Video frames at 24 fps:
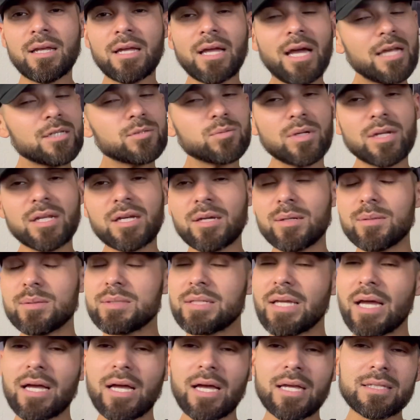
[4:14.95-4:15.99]
That's what it comes
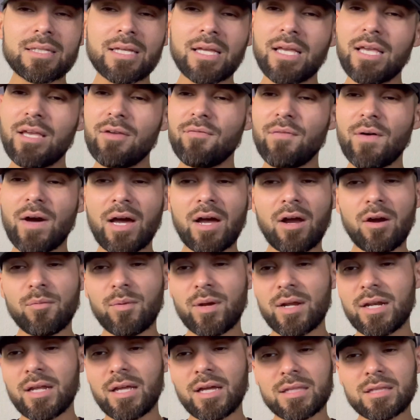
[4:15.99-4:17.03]
down. I think he fought
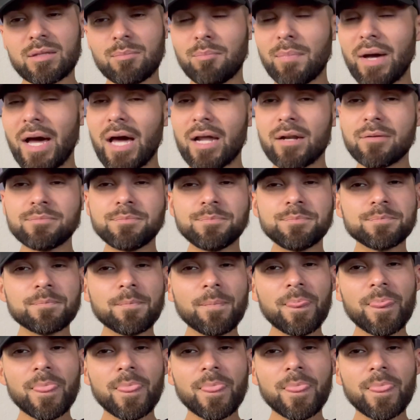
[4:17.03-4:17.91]
already at the bottom.